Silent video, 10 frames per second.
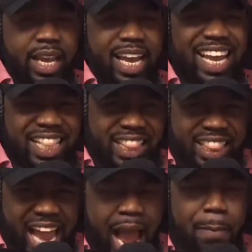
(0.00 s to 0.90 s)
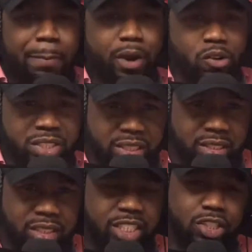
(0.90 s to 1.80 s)
And that
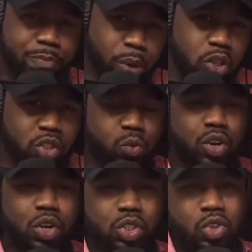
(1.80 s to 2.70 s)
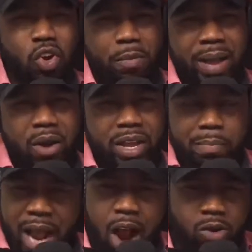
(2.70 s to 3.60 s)
person is the person we're going to talk about
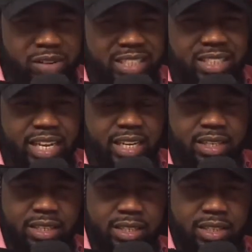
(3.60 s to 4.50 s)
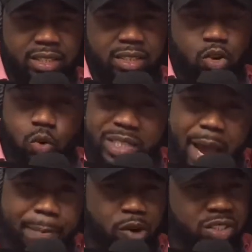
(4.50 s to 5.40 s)
empowering today. Who's
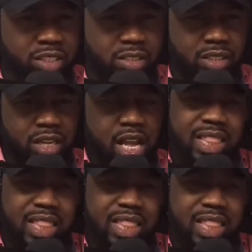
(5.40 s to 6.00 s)
that person?